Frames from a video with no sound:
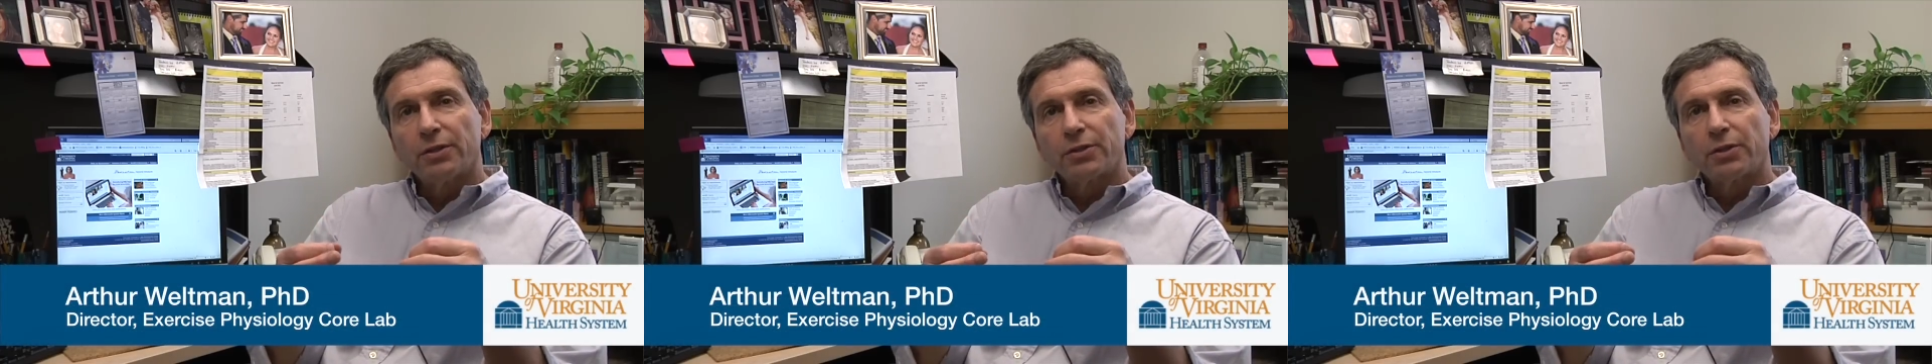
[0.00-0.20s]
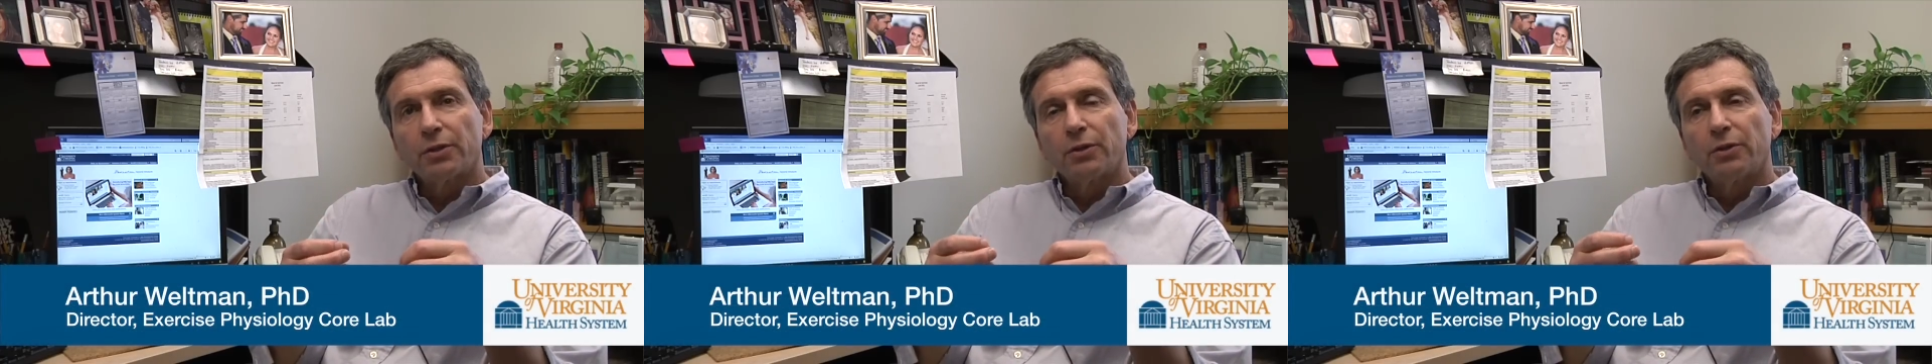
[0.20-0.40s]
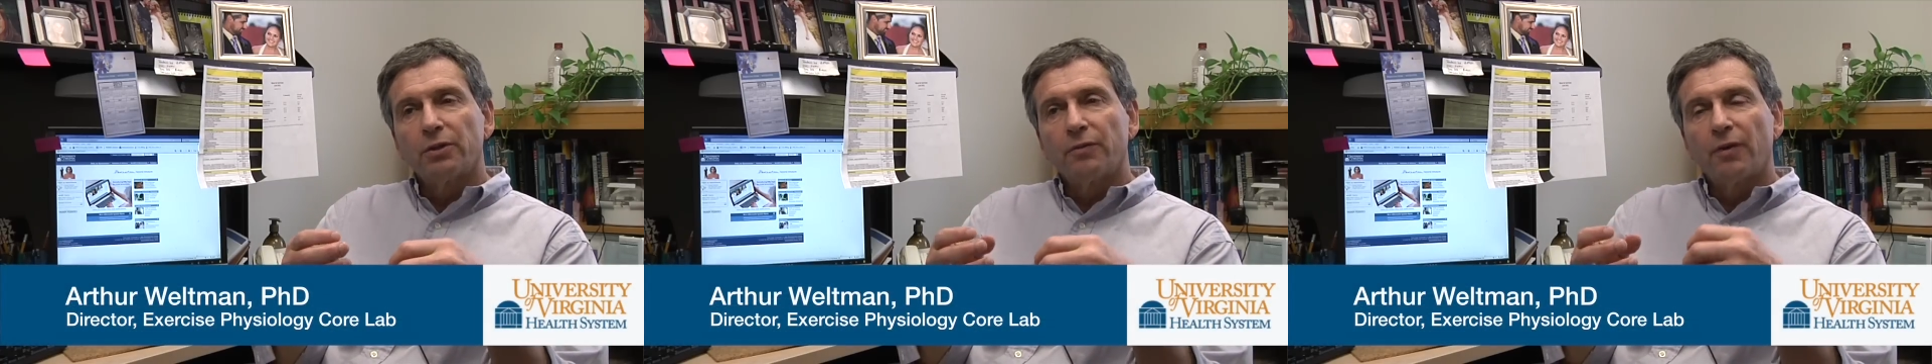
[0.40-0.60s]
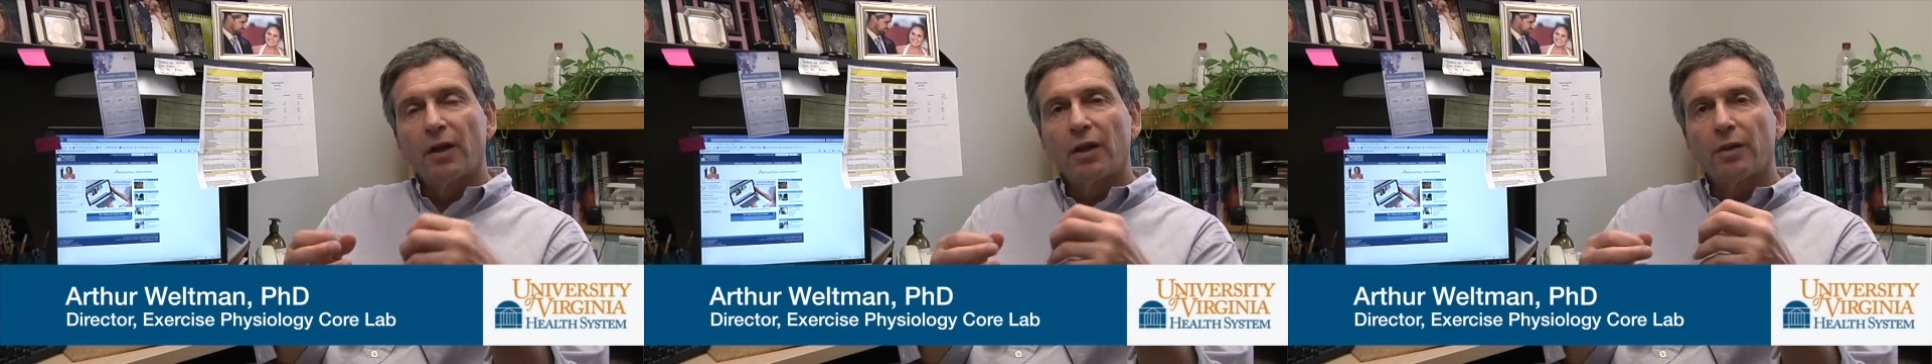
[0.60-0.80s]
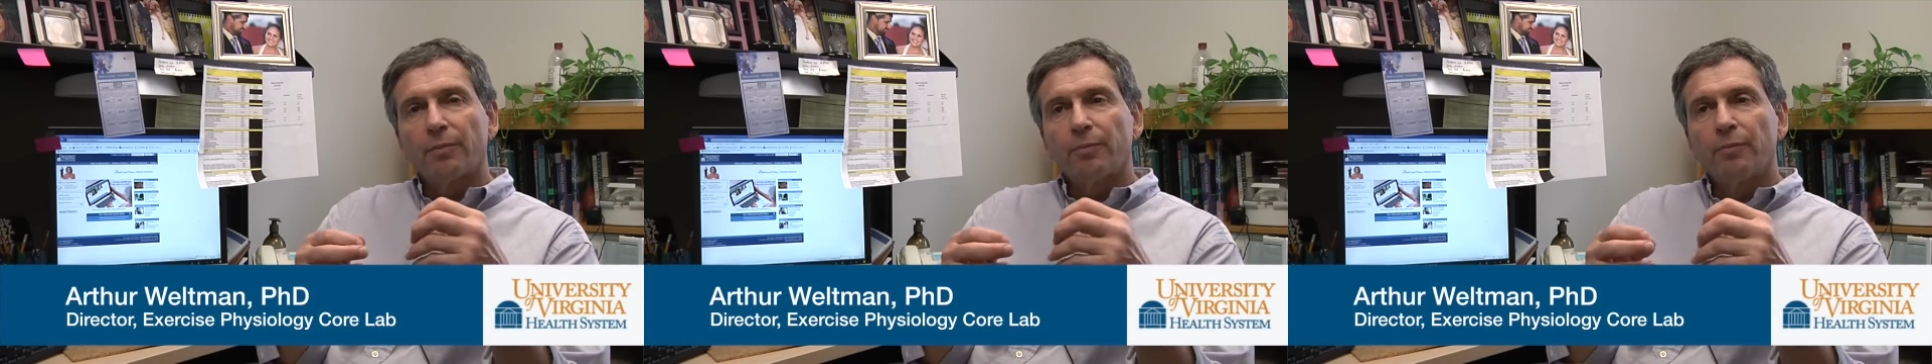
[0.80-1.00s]
so you
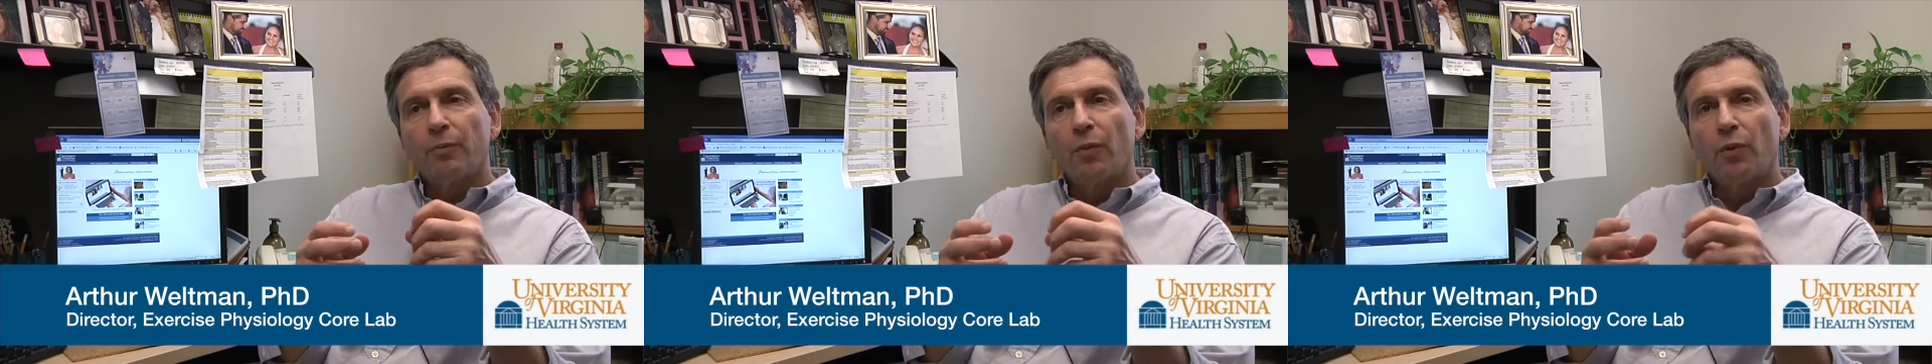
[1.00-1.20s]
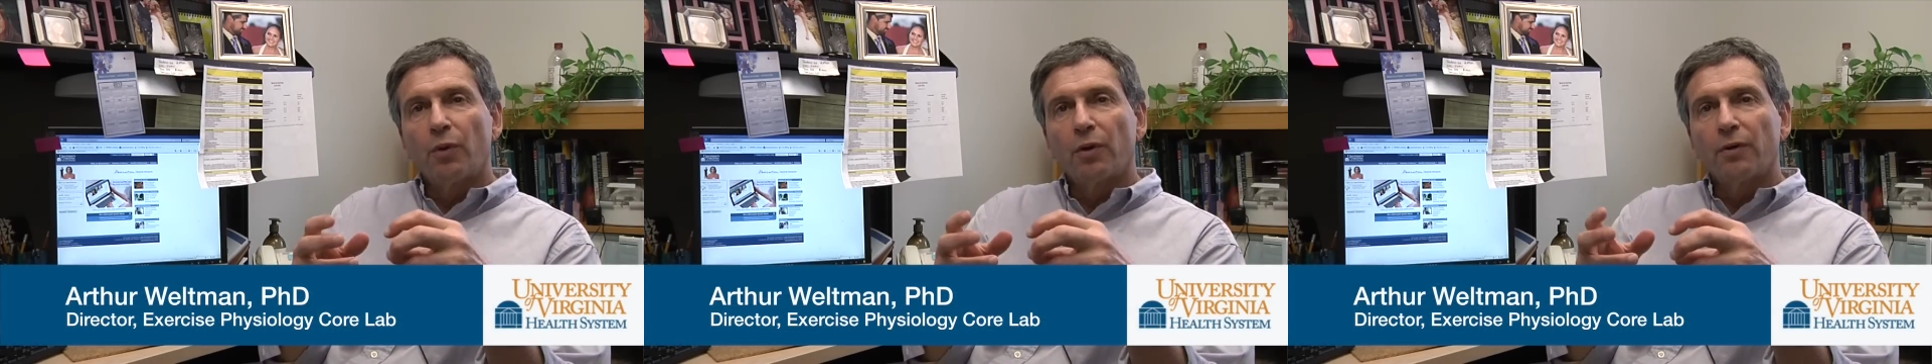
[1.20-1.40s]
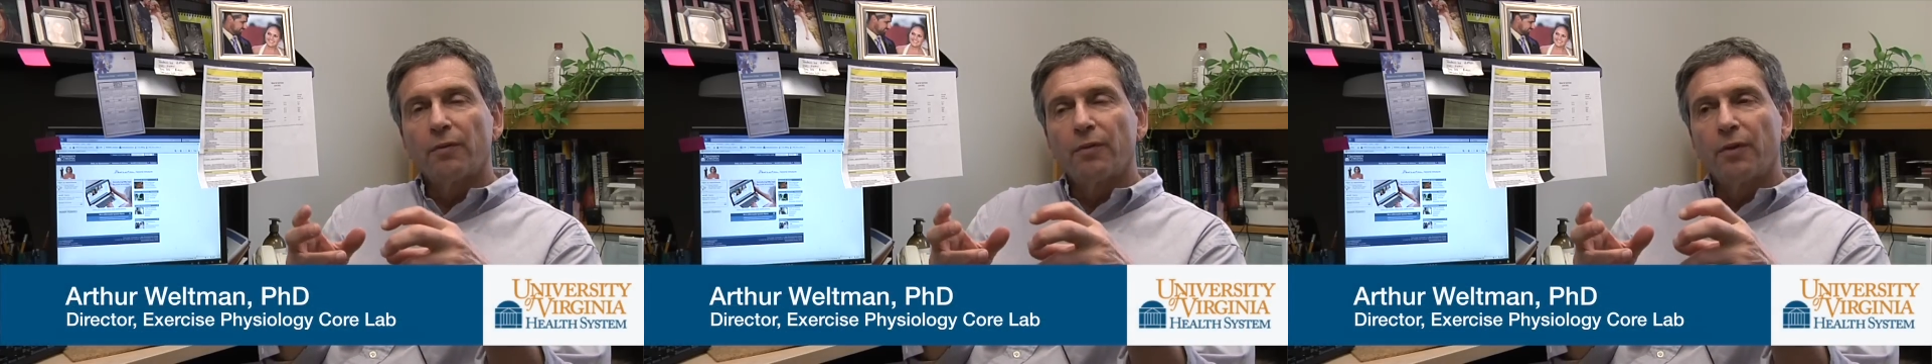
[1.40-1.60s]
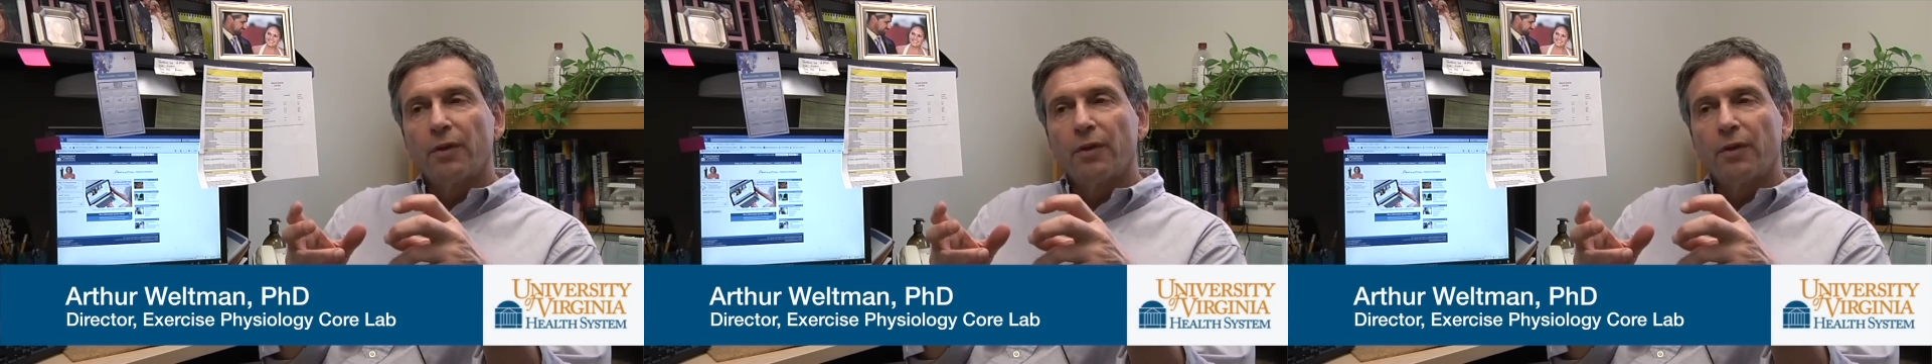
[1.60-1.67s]
develop more of